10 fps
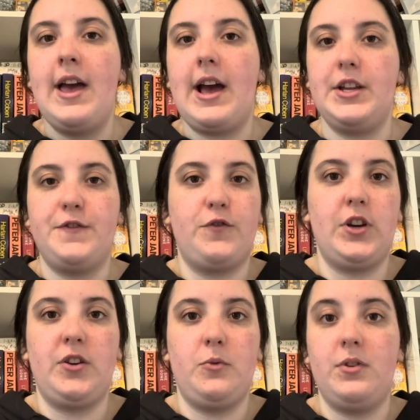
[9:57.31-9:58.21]
and
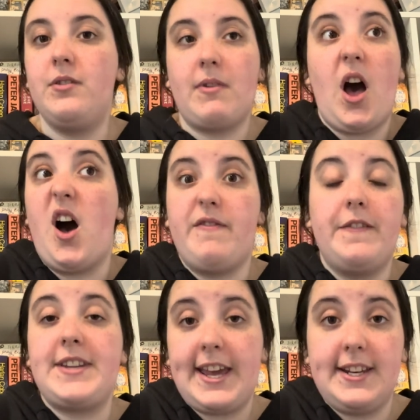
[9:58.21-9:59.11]
through half
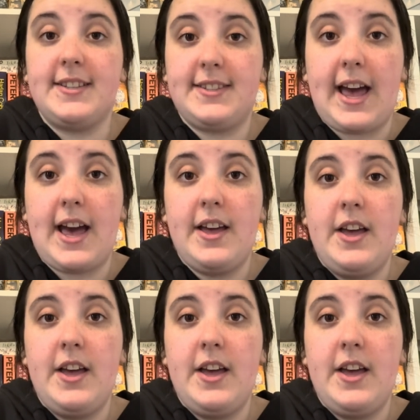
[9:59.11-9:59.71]
of Taylor's set.